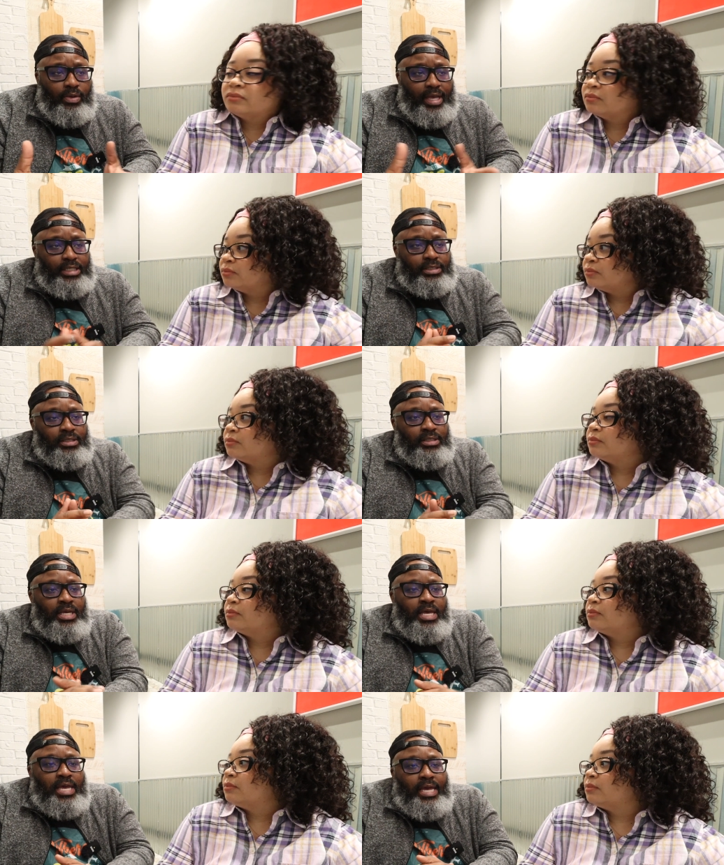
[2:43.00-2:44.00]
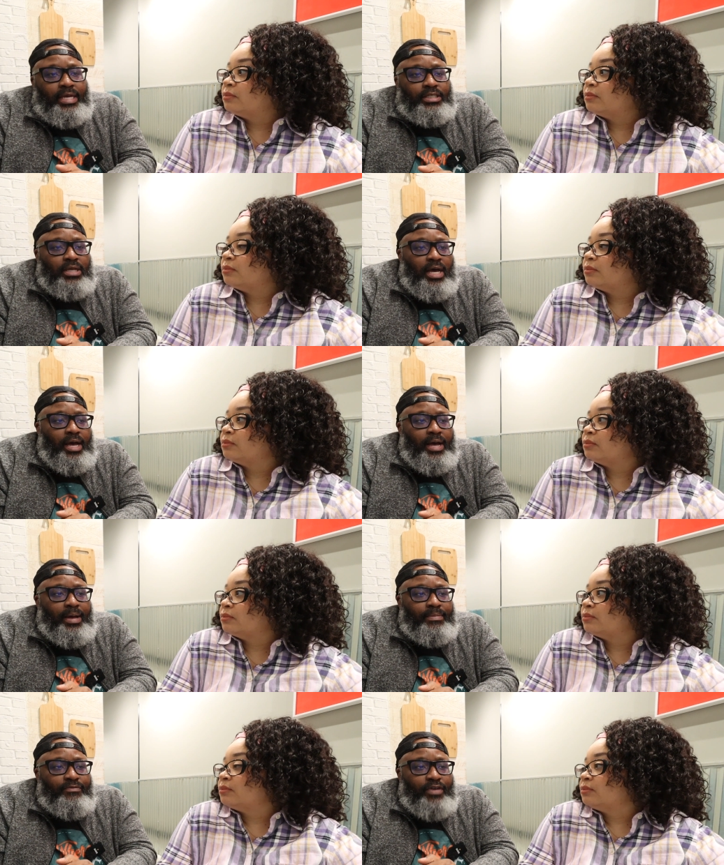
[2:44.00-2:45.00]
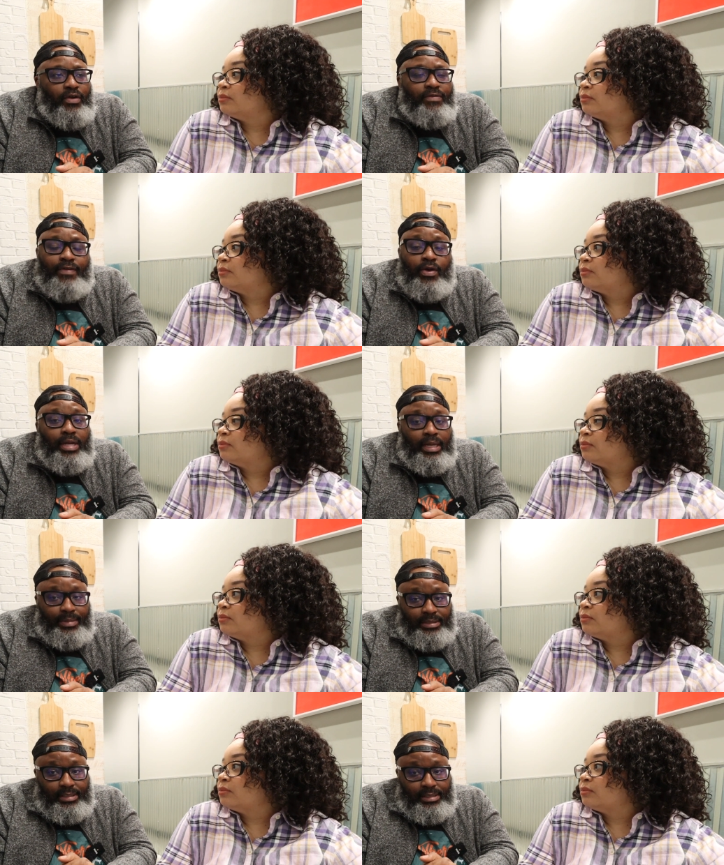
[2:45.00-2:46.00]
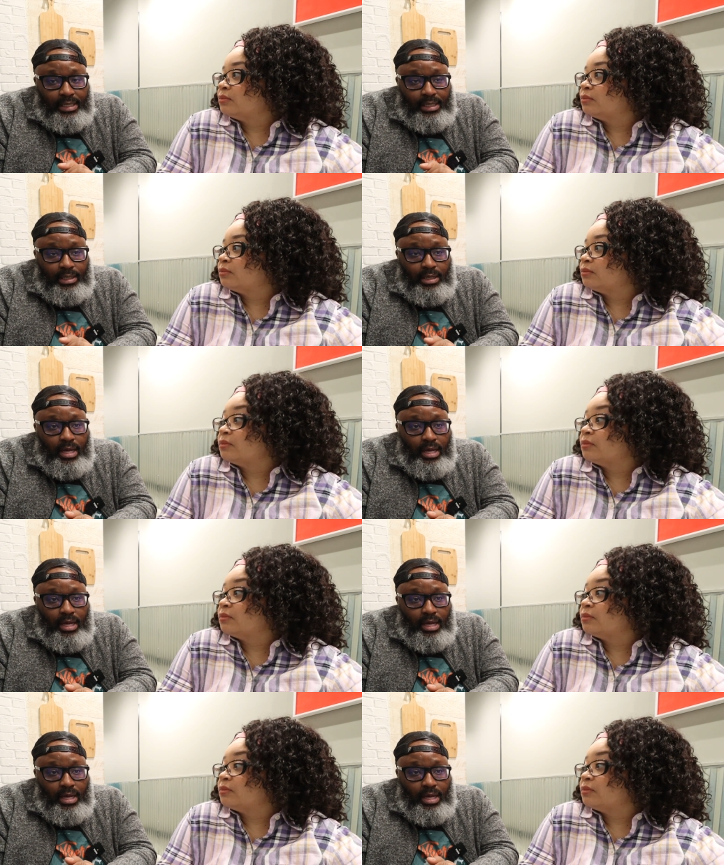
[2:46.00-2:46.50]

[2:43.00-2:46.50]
Speaker 1: the locations. It's um, very, very limited seating.